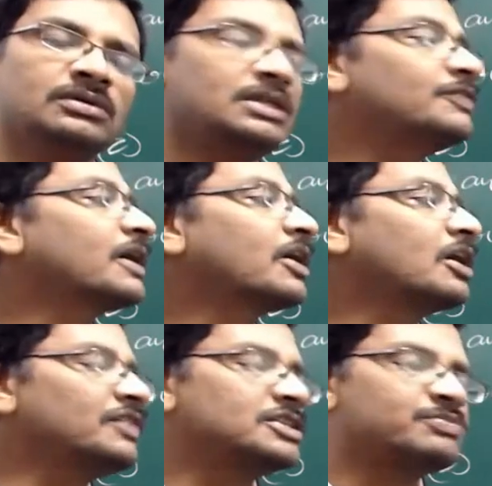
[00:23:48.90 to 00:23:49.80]
if the
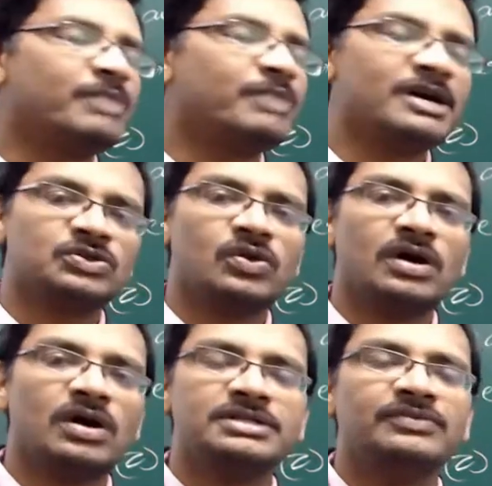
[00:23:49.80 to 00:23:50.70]
curve is passing through
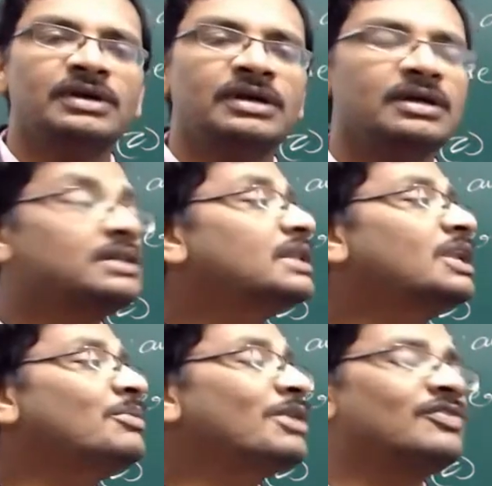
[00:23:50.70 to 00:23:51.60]
origin, the
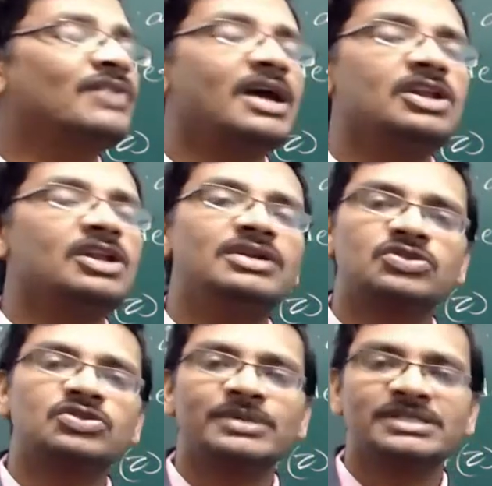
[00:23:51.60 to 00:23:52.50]
limit value needs to
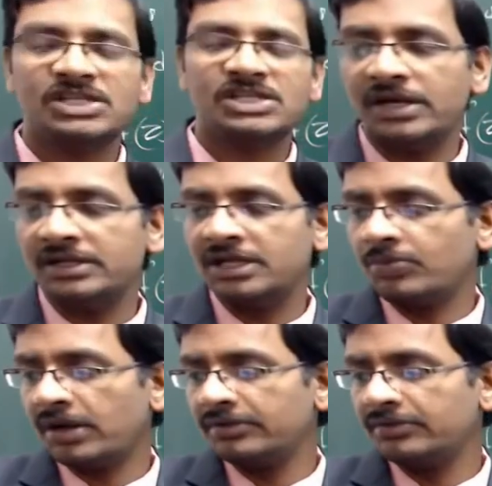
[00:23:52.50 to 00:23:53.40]
be satisfied at that
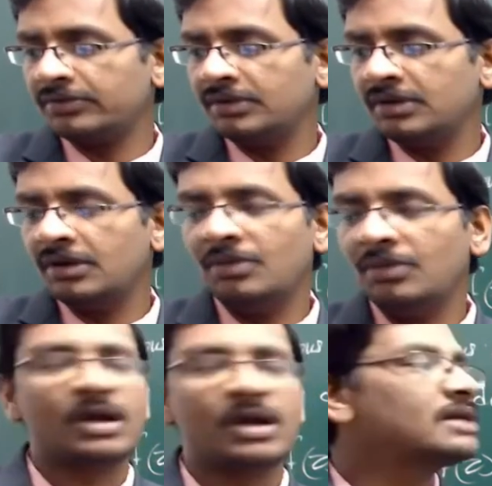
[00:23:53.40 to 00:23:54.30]
point
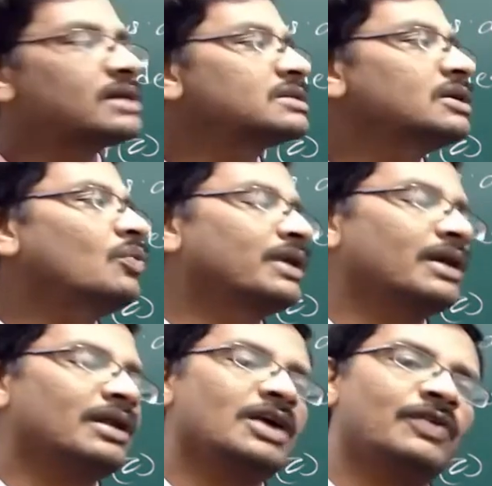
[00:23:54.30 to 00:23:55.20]
because we
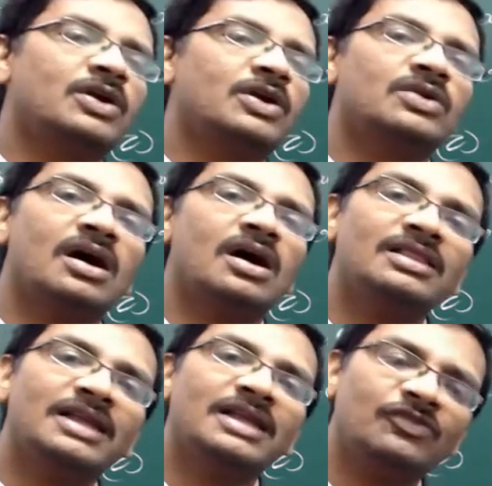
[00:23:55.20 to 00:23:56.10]
cannot find out all
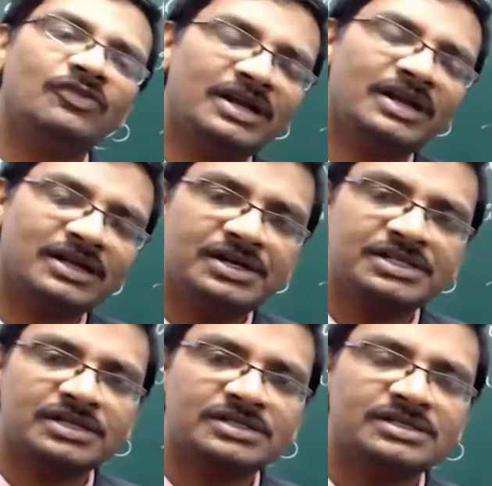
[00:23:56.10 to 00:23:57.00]
the infinite
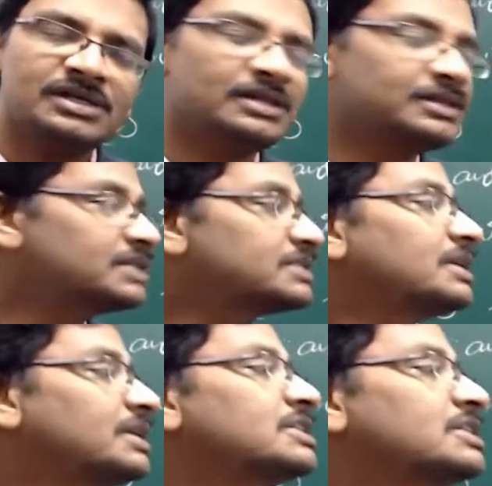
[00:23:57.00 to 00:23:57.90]
conditions. That's the
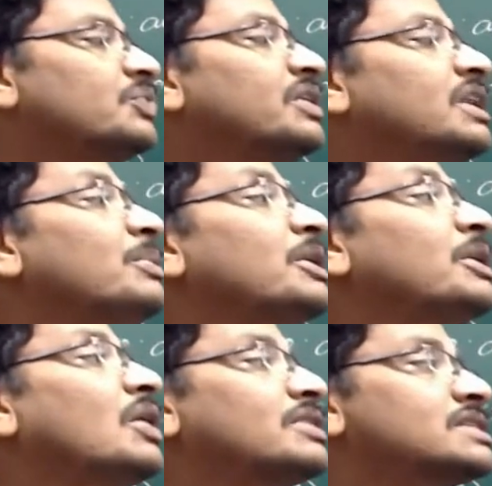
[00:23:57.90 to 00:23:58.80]
reason we limit
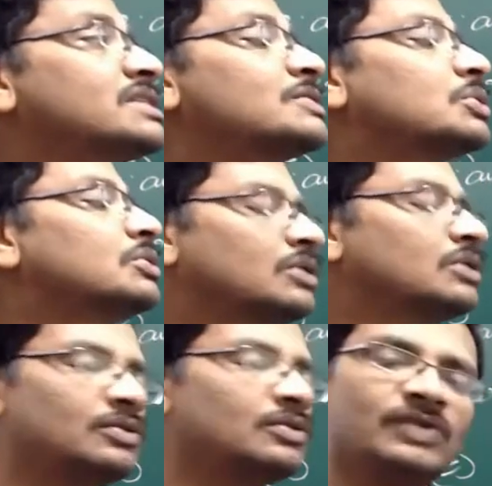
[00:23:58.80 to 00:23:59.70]
ourselves to
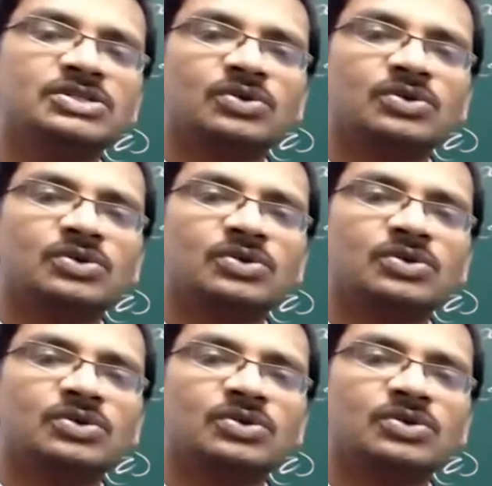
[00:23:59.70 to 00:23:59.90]
y is